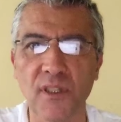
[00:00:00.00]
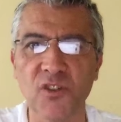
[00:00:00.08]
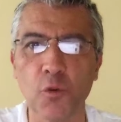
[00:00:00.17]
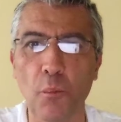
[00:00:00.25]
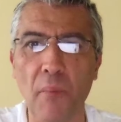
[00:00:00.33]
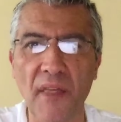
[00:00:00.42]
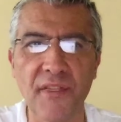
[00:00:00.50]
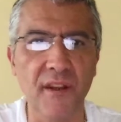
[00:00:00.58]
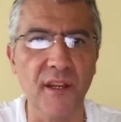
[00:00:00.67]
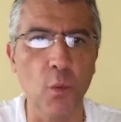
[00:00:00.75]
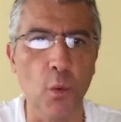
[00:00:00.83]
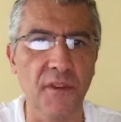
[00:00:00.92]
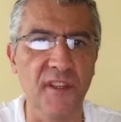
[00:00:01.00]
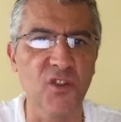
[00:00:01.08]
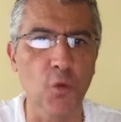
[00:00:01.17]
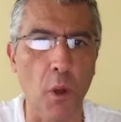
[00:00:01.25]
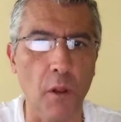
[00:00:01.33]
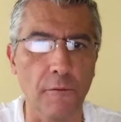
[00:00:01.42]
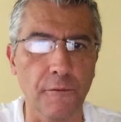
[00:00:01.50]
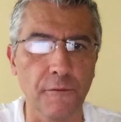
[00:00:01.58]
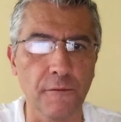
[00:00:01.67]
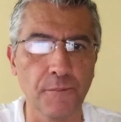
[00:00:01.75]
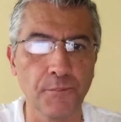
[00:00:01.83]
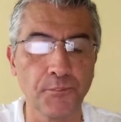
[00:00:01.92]
unto Bethany with the 12.
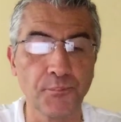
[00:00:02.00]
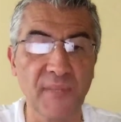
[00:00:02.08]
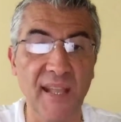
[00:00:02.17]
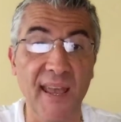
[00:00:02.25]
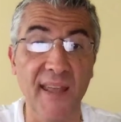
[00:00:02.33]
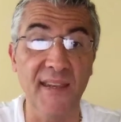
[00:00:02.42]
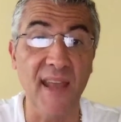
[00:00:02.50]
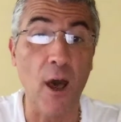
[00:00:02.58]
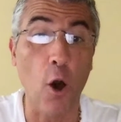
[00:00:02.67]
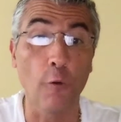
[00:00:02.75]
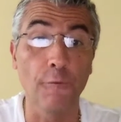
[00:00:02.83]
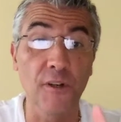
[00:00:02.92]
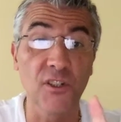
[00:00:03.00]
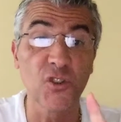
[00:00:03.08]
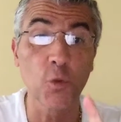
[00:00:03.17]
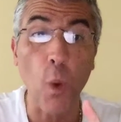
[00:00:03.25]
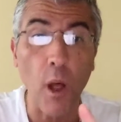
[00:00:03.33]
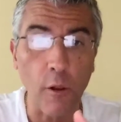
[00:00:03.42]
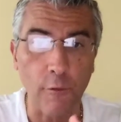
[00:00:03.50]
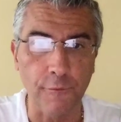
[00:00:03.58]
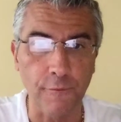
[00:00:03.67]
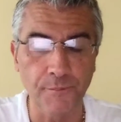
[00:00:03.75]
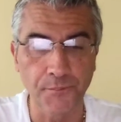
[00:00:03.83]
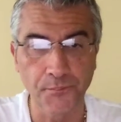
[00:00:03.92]
And now, verse 12.
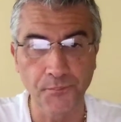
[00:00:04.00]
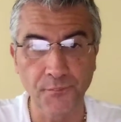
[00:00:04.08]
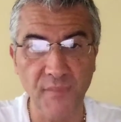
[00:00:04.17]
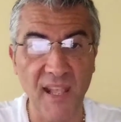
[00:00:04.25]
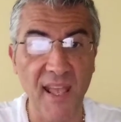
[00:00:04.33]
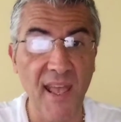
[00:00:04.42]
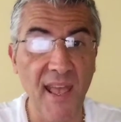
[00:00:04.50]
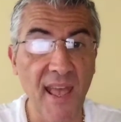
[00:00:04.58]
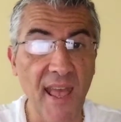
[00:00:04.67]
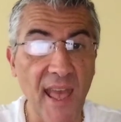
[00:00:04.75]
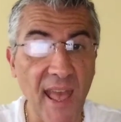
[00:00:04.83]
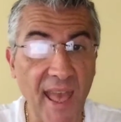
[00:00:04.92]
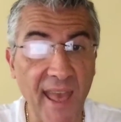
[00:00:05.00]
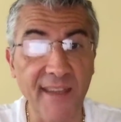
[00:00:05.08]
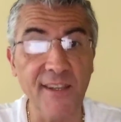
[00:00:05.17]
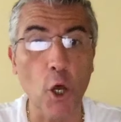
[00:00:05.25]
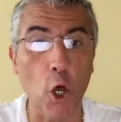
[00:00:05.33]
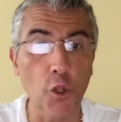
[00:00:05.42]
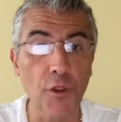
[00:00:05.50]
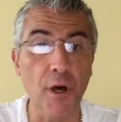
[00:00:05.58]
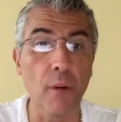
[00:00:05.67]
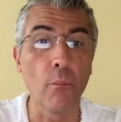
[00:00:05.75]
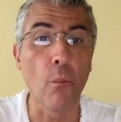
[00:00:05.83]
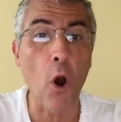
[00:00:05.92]
And on
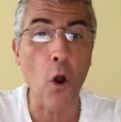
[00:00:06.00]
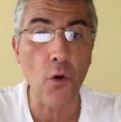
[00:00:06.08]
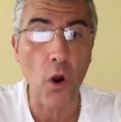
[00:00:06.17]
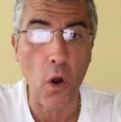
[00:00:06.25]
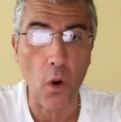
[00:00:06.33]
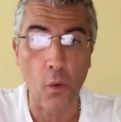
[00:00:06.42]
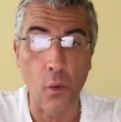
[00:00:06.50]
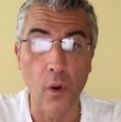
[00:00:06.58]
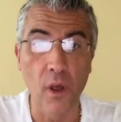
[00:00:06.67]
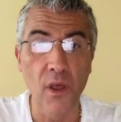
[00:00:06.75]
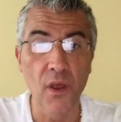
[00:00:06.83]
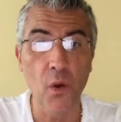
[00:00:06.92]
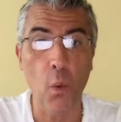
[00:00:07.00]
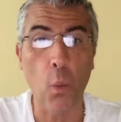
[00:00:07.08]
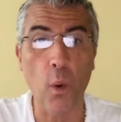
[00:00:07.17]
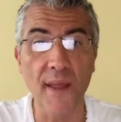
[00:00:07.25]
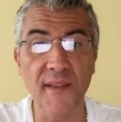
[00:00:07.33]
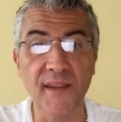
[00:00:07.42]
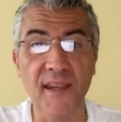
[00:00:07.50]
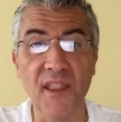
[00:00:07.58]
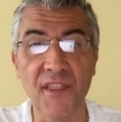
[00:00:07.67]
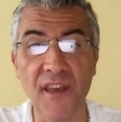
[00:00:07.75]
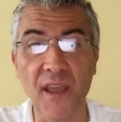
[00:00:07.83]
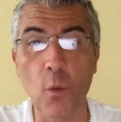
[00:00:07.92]
the morrow, when
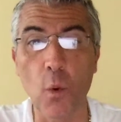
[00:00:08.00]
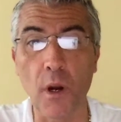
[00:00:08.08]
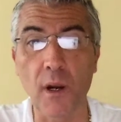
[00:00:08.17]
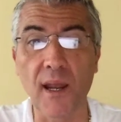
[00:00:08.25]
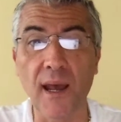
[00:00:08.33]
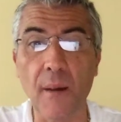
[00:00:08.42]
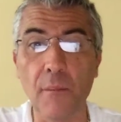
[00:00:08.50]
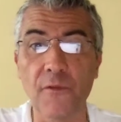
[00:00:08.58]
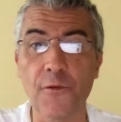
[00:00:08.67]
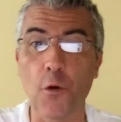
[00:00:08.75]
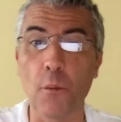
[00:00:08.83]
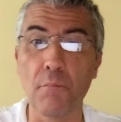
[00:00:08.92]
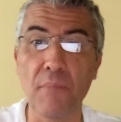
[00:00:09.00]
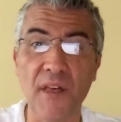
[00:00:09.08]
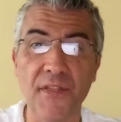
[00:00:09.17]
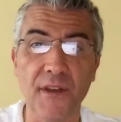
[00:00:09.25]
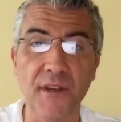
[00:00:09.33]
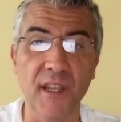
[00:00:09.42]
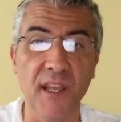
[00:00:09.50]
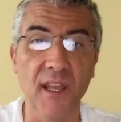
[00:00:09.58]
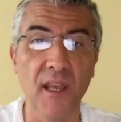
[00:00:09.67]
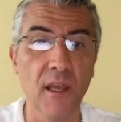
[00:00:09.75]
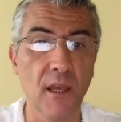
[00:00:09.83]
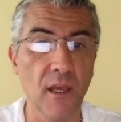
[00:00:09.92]
they were come from Bethany,
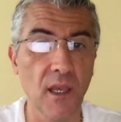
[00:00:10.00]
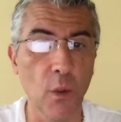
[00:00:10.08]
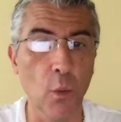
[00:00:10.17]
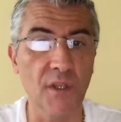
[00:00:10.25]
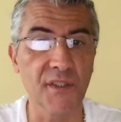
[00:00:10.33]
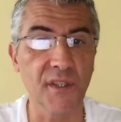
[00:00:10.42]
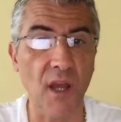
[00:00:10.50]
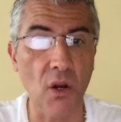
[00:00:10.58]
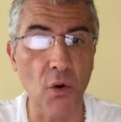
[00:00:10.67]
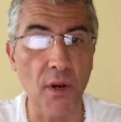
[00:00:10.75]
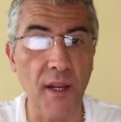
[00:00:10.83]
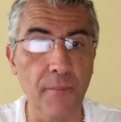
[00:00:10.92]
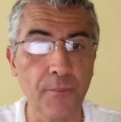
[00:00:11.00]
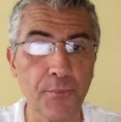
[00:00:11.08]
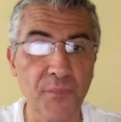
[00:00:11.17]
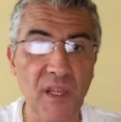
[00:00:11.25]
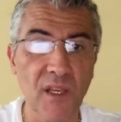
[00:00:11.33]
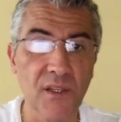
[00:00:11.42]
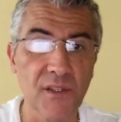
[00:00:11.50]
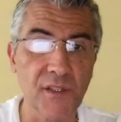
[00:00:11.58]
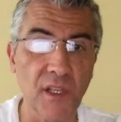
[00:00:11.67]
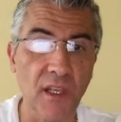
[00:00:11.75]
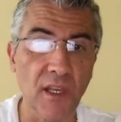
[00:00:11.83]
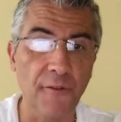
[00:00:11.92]
he was hungry.
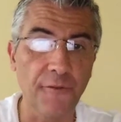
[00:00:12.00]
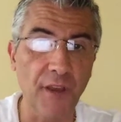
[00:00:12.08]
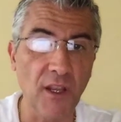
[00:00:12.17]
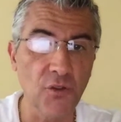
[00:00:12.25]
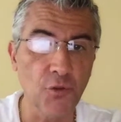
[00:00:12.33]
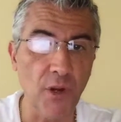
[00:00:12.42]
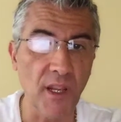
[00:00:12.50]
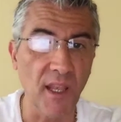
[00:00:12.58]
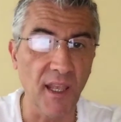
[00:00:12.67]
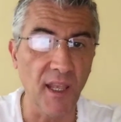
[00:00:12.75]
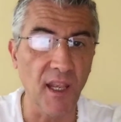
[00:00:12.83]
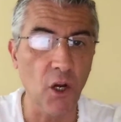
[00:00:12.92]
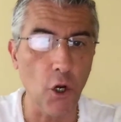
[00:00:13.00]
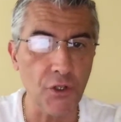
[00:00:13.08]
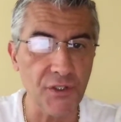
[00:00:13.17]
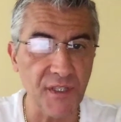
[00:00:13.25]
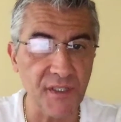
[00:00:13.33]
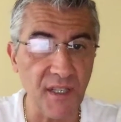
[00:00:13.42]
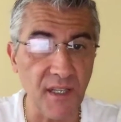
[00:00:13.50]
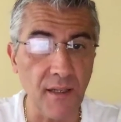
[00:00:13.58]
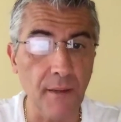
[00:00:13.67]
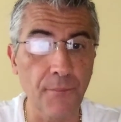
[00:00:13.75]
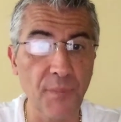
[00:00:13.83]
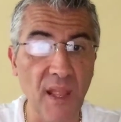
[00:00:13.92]
Seeing a fig tree, he curses it.
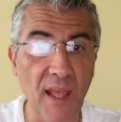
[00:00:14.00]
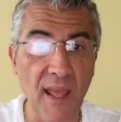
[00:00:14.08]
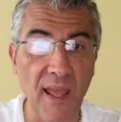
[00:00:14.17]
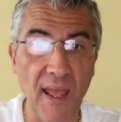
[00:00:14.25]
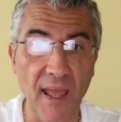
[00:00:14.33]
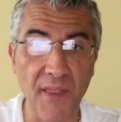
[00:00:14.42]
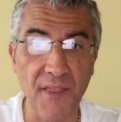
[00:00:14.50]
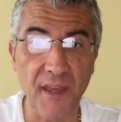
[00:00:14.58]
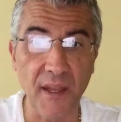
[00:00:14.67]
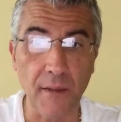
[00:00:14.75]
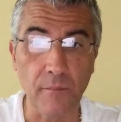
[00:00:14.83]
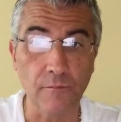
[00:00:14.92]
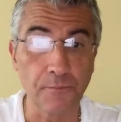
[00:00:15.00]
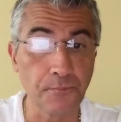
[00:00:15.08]
And then